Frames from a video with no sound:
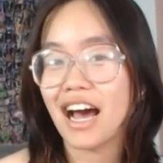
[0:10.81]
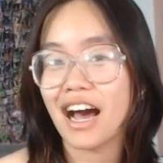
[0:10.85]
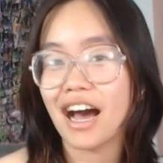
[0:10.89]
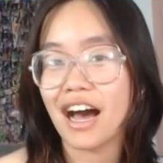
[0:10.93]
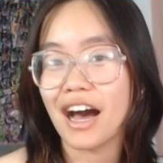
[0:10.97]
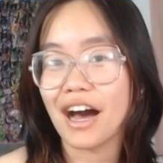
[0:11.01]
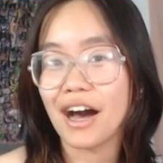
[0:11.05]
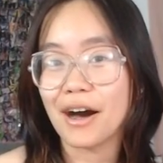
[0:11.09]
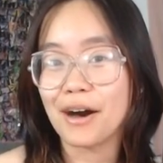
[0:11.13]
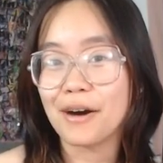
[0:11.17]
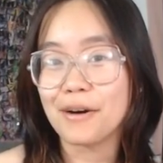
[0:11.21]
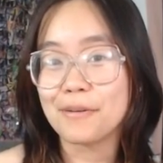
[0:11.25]

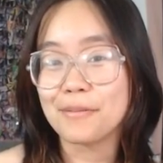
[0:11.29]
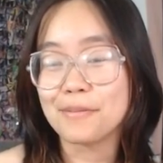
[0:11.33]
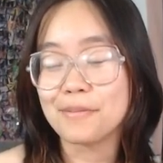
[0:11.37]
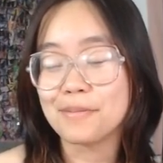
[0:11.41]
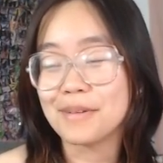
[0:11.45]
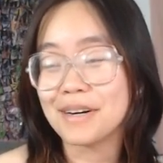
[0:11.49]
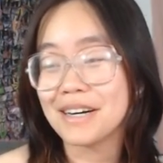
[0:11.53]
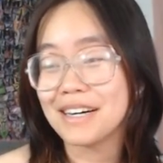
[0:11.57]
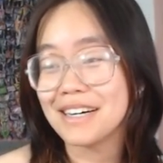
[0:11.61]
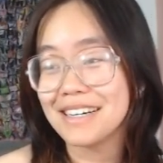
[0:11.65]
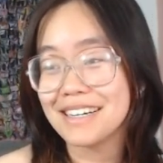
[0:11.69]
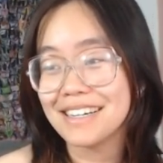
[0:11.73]

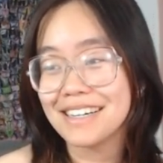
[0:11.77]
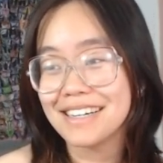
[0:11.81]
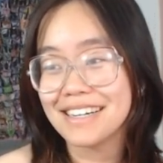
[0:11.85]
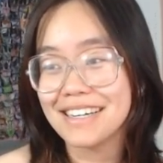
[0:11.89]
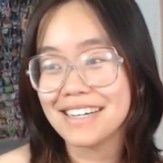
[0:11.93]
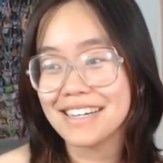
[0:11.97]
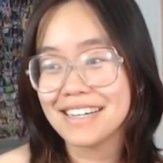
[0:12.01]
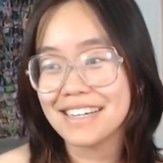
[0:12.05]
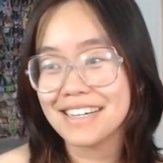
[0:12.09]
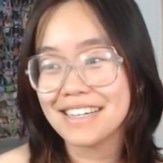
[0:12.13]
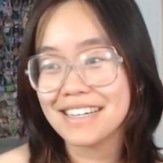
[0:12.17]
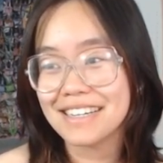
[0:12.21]
Today
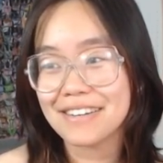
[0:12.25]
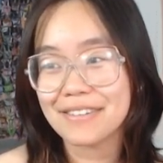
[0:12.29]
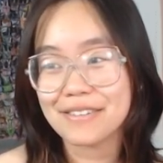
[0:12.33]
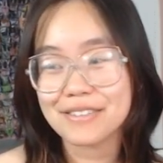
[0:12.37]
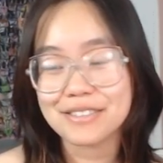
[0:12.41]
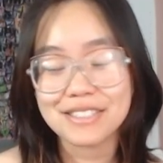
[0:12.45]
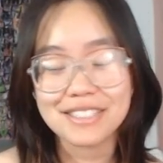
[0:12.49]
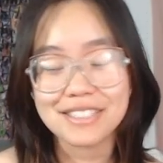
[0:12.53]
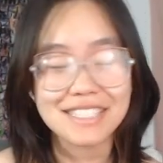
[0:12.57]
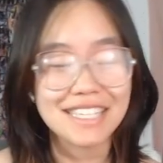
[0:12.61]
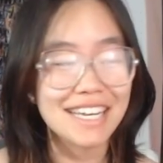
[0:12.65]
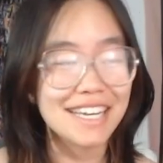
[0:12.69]

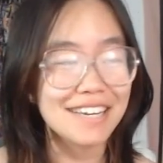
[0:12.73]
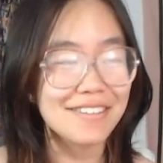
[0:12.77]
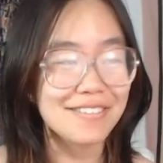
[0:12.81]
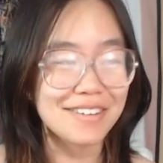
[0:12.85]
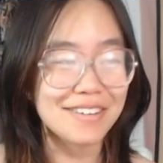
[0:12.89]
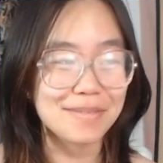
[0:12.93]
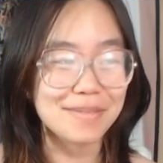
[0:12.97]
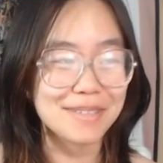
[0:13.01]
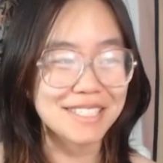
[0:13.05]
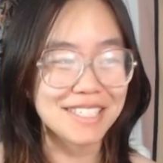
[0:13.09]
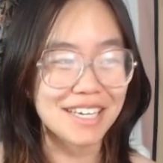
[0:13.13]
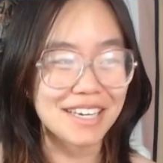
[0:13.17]
we're going
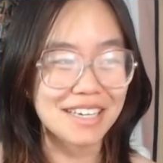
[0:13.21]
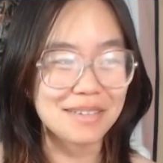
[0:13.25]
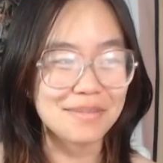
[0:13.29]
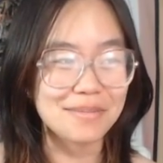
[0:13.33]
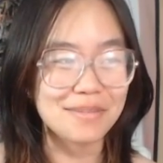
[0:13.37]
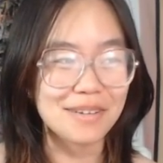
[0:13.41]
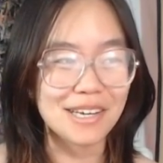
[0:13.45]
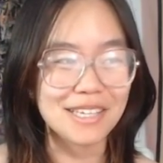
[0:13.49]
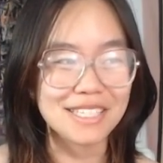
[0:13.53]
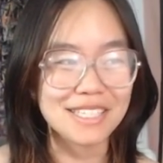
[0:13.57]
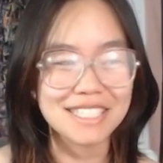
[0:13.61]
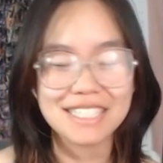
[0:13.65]
to be talking
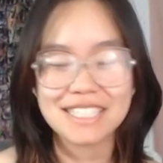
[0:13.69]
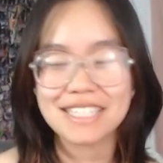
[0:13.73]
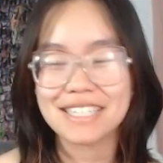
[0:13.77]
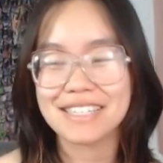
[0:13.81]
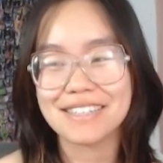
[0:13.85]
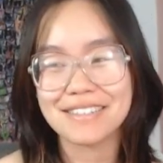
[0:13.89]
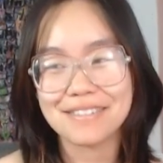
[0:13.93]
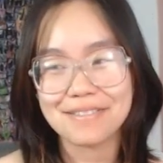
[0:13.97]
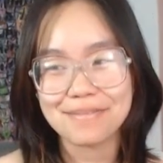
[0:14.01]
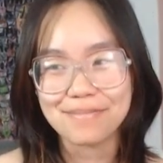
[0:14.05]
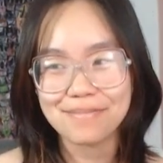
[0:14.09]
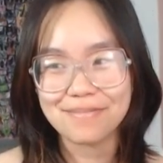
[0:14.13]
about
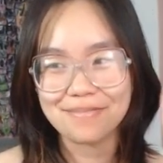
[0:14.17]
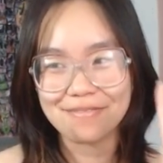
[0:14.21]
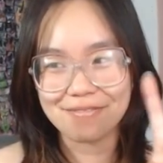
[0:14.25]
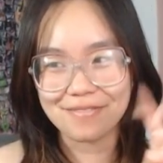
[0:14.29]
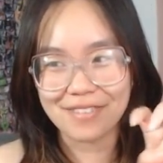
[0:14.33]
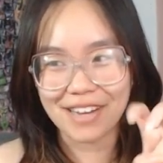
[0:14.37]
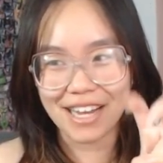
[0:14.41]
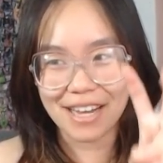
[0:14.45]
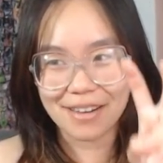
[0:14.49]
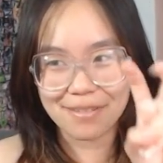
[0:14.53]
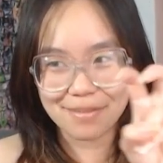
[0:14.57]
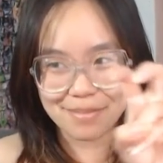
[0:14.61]

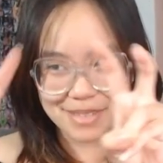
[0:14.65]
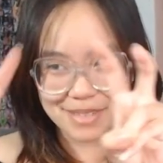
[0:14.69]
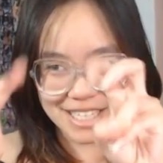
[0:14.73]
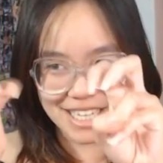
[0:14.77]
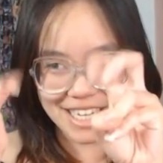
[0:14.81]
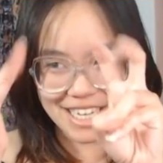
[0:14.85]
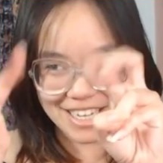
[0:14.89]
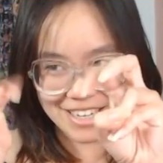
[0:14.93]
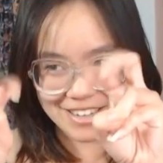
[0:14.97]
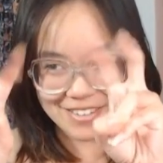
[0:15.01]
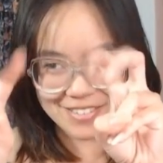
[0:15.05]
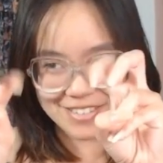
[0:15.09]
fan
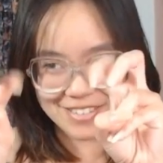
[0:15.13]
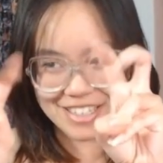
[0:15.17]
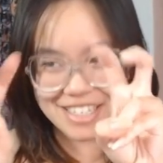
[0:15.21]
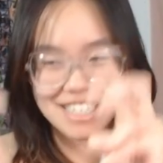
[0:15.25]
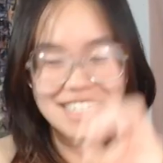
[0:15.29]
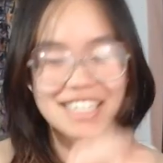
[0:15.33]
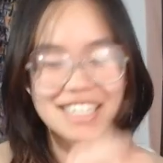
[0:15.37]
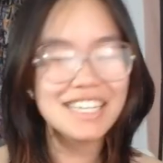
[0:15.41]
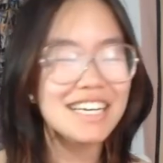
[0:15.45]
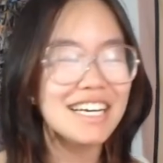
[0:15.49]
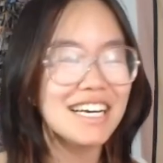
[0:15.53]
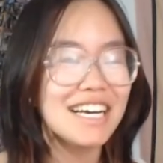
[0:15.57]

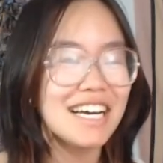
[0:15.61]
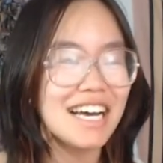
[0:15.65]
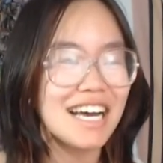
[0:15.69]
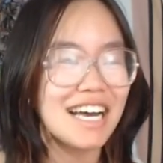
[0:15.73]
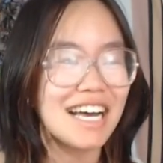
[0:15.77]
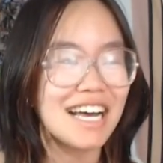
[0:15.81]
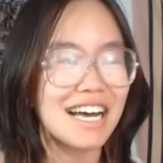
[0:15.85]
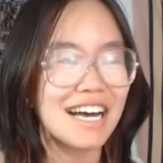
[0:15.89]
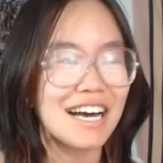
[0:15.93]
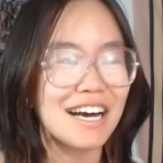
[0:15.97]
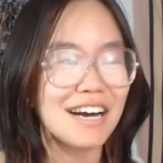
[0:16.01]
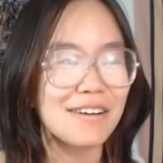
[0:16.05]
behavior,
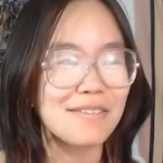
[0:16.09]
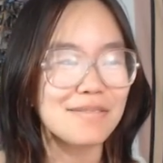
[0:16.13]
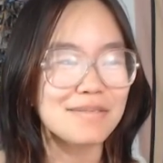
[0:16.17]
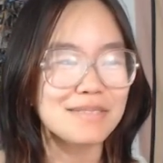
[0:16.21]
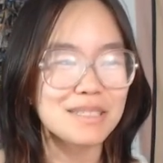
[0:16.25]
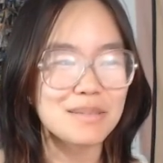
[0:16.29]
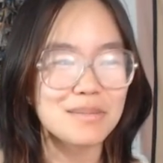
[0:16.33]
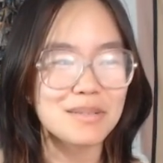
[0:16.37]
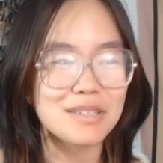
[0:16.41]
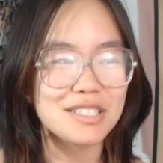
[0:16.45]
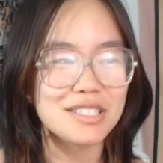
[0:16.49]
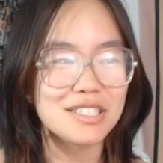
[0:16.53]

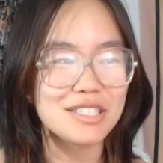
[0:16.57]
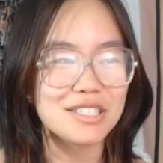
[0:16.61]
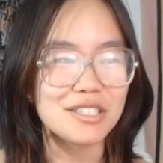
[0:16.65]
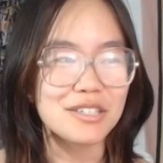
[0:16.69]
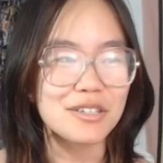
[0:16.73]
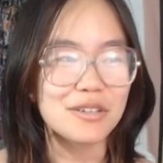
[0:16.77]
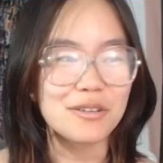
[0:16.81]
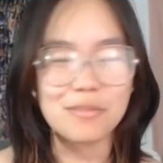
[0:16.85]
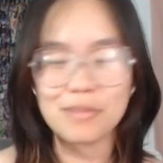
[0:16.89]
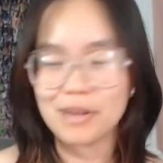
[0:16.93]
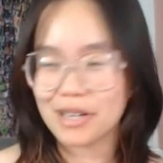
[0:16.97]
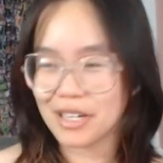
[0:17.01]
similar
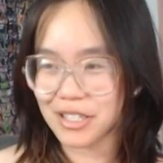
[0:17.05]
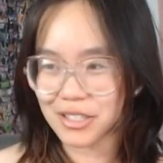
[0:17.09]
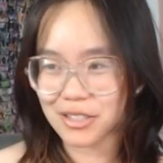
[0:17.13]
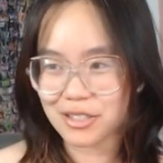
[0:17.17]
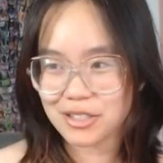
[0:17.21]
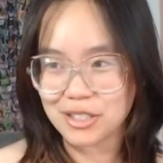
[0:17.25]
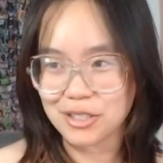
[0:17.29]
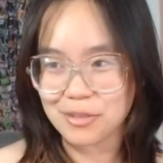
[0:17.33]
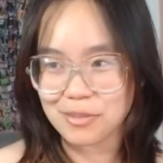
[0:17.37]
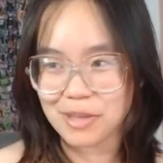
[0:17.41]
to parasocial